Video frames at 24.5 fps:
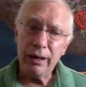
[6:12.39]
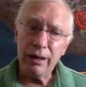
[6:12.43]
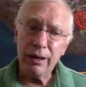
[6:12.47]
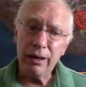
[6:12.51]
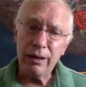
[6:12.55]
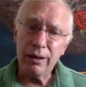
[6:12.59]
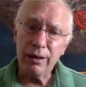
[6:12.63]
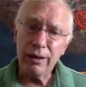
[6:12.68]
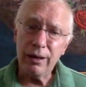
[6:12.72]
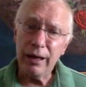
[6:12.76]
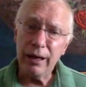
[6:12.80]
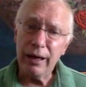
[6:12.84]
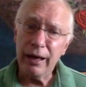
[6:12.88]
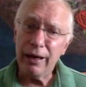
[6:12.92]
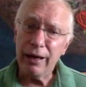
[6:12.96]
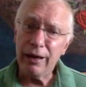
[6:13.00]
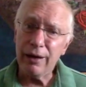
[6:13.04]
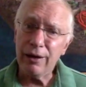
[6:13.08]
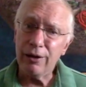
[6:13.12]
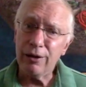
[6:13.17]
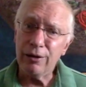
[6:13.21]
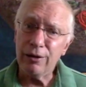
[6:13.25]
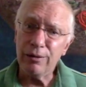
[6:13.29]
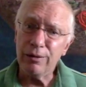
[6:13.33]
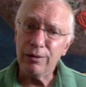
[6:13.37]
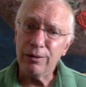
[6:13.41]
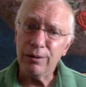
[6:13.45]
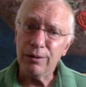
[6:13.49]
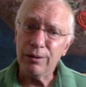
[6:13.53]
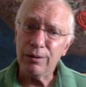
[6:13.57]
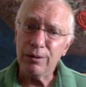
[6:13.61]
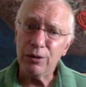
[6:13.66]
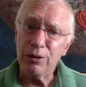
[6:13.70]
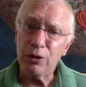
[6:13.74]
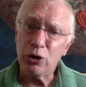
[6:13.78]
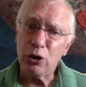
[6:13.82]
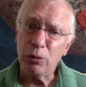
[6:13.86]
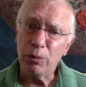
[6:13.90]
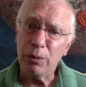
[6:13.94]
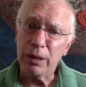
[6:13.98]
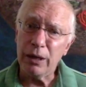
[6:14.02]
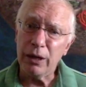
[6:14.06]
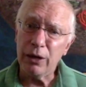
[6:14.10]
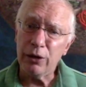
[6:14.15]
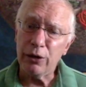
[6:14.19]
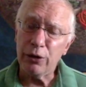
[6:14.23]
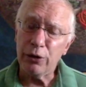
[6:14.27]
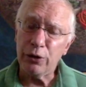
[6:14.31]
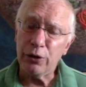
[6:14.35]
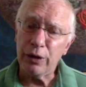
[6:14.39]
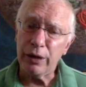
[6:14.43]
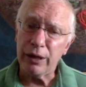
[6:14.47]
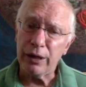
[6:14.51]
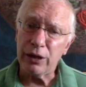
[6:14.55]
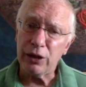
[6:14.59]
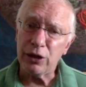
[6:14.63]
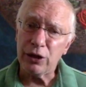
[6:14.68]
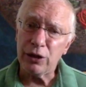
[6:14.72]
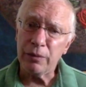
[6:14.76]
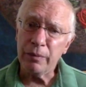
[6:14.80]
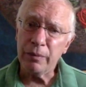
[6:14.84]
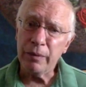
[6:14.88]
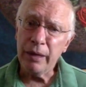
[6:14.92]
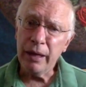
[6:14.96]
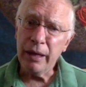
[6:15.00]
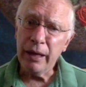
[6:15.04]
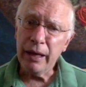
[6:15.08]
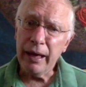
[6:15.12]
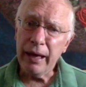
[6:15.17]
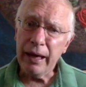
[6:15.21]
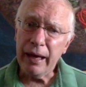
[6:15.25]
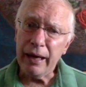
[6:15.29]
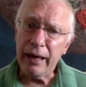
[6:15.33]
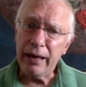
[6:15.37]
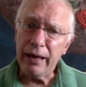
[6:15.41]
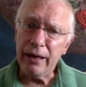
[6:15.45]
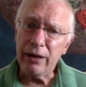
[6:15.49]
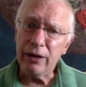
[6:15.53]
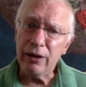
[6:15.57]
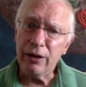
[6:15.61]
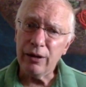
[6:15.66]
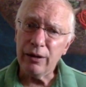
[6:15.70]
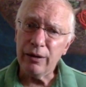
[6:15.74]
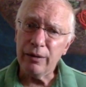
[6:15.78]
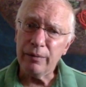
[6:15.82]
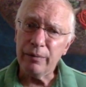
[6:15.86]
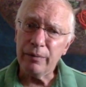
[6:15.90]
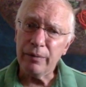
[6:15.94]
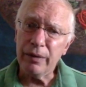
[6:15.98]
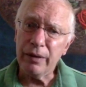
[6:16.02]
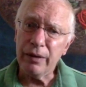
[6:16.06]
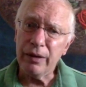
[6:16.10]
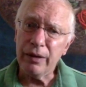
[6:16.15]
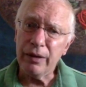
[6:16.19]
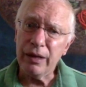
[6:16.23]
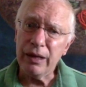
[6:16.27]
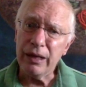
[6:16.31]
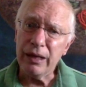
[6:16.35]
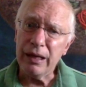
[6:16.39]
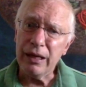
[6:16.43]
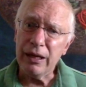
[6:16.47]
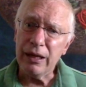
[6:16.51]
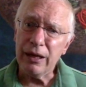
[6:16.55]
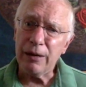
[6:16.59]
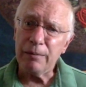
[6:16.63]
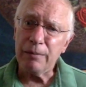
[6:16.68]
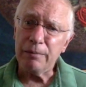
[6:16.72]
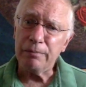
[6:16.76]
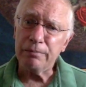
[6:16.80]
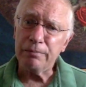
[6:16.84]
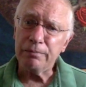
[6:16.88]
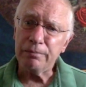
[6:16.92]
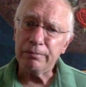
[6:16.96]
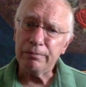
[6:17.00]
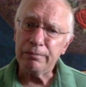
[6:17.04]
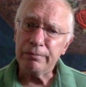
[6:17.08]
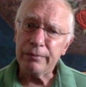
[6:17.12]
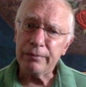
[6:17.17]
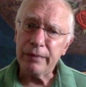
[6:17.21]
and so many other things, and the